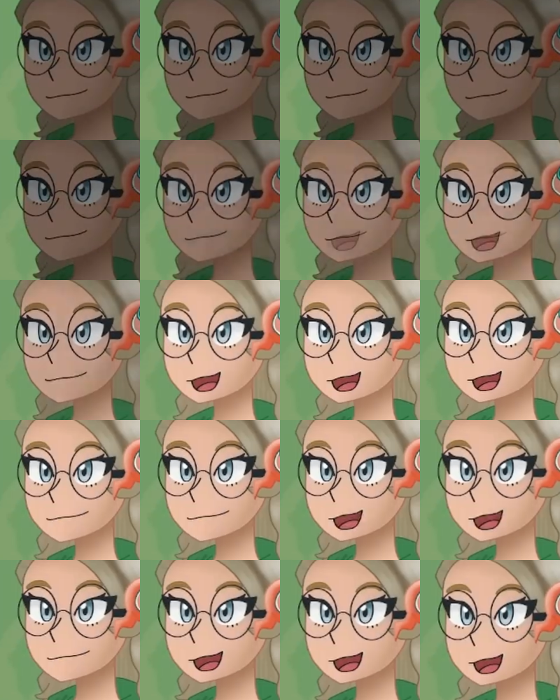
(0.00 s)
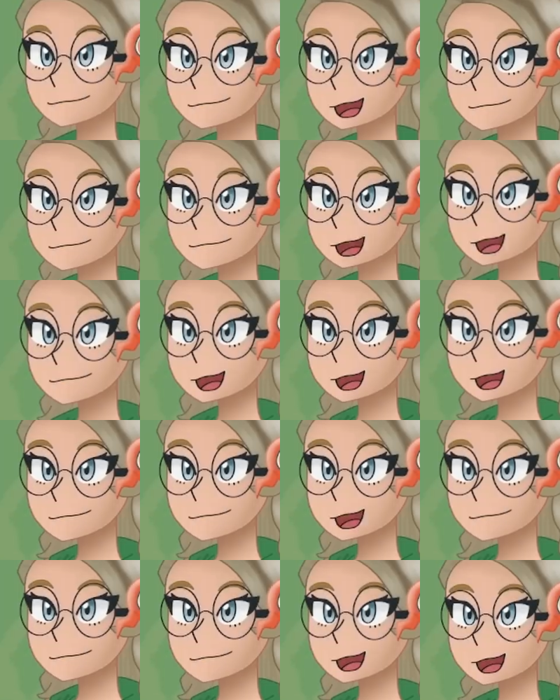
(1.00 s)
which is the only reason that
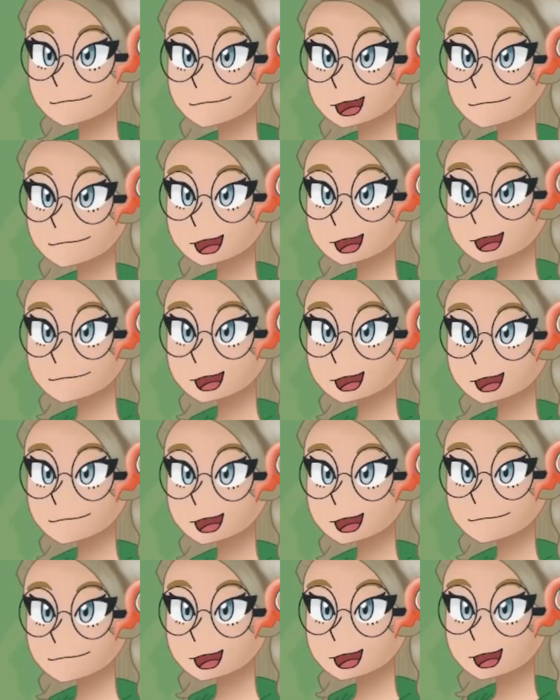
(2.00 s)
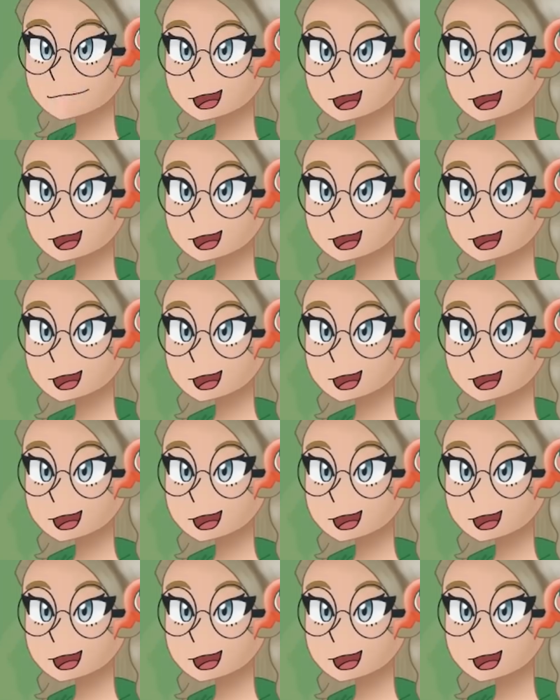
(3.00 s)
Sneasler gets to survive right there.